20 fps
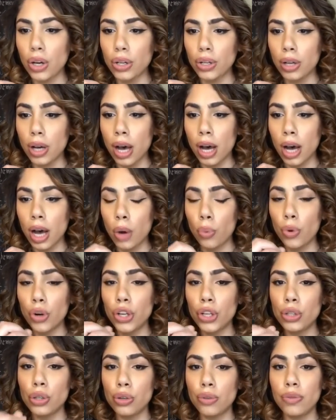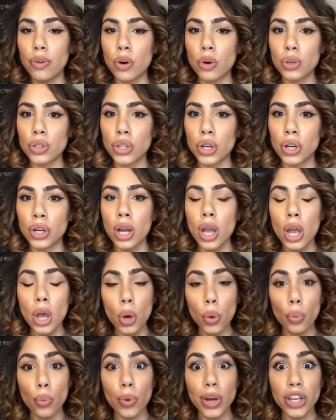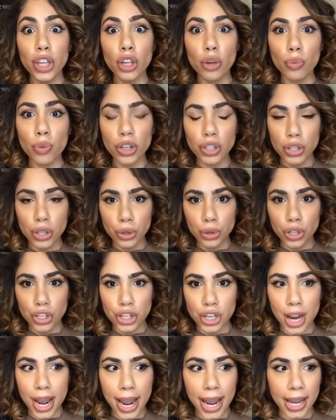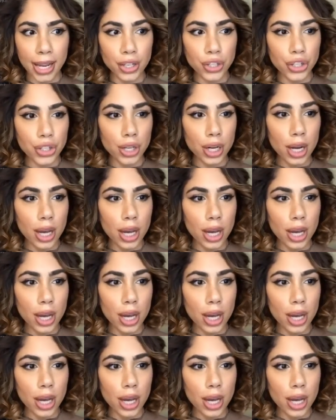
I want you to focus on what you want to change.